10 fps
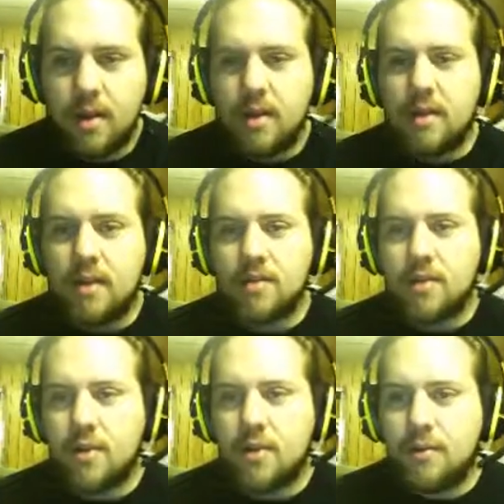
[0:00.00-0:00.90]

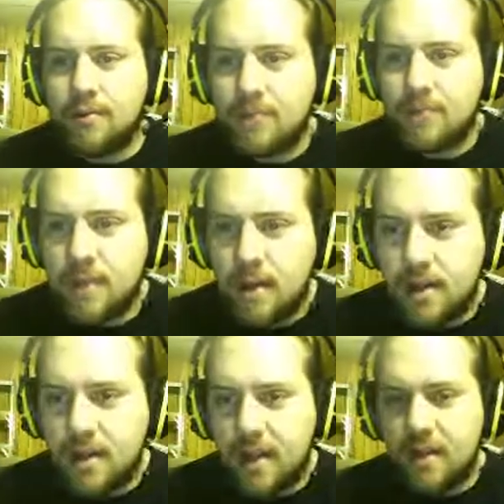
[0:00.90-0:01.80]
So I'll
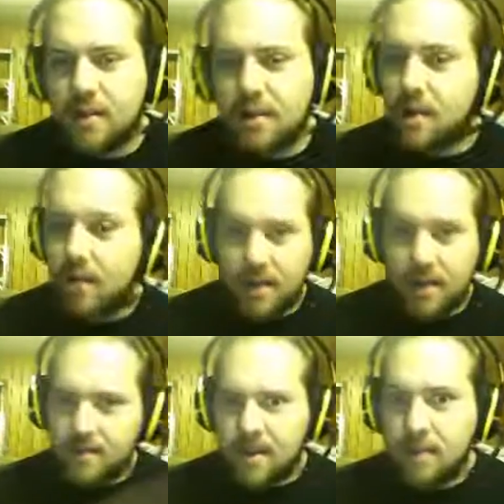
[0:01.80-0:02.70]
get I'll I'll get to
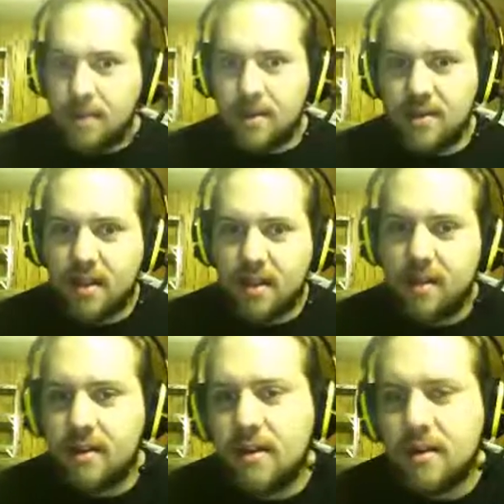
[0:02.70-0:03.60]
him in a second.
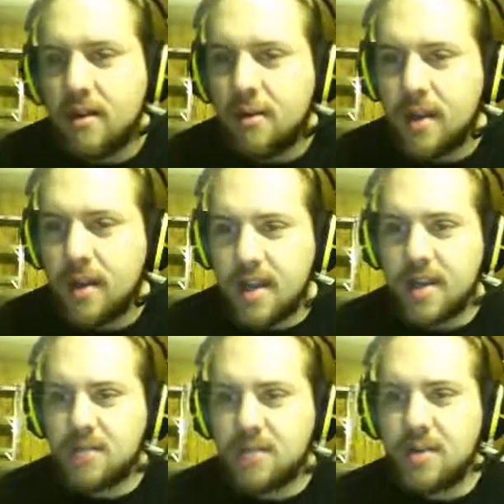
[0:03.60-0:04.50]
But
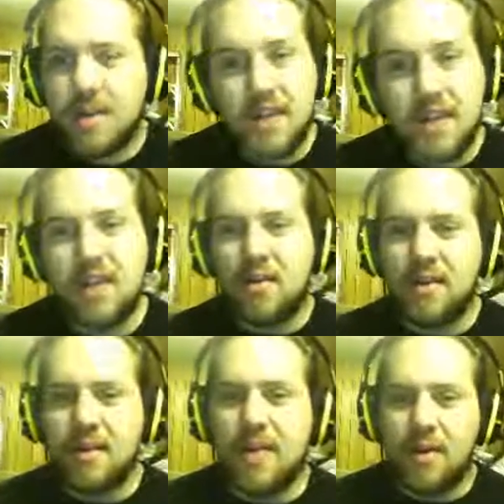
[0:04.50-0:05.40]
yes, we did get a new
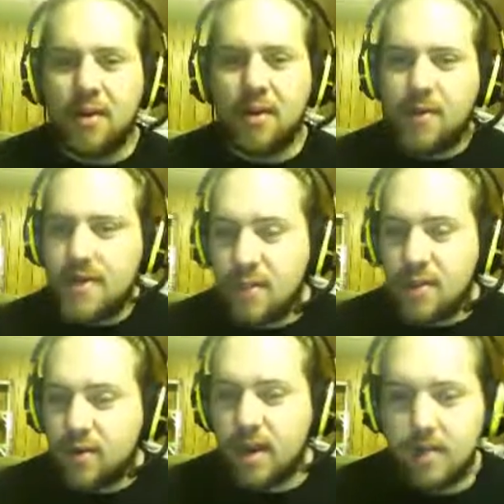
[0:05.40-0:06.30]
encounter, and we did
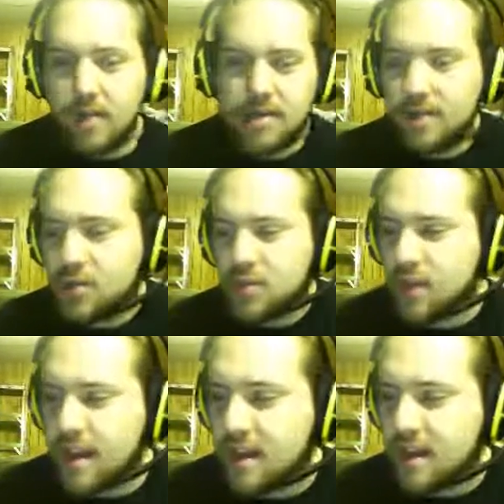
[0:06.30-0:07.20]
grind him up to level 20,
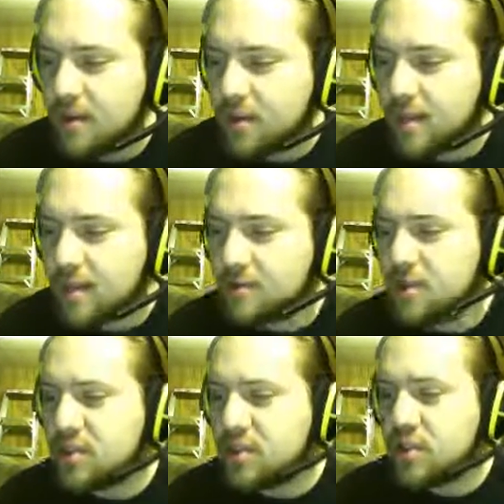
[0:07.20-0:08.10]
which I'm
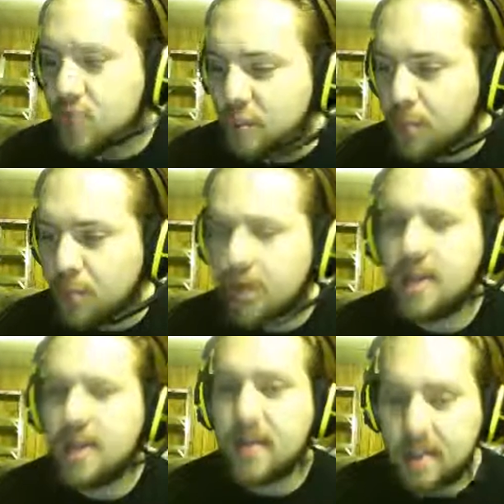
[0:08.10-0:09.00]
super
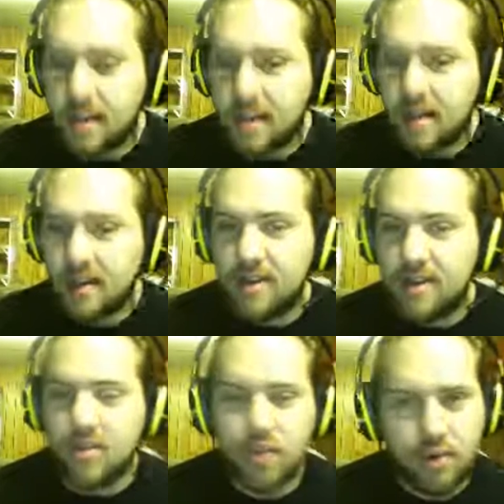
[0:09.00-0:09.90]
excited to
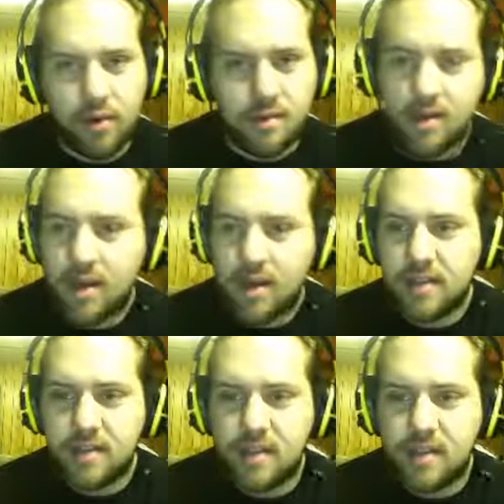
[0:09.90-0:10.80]
show him to you guys,
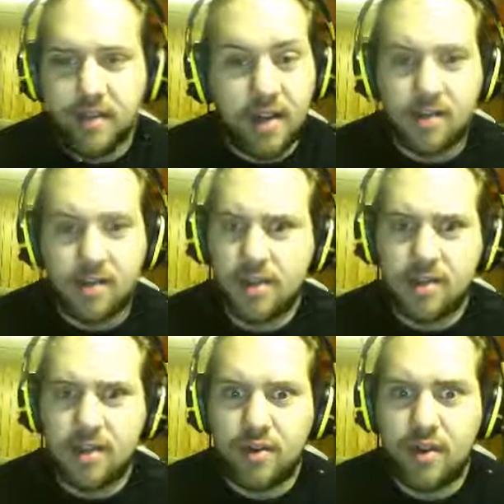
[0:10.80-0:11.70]
which I already guys you guys
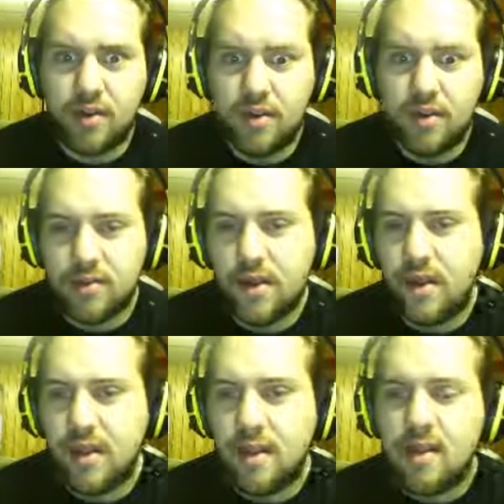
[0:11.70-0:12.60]
already know who it is already.
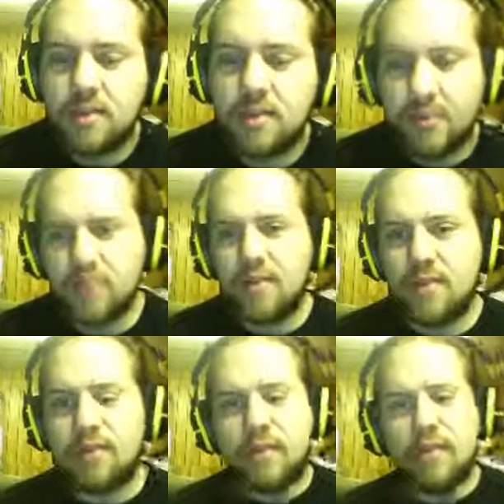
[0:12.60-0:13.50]
So first you have Koryu the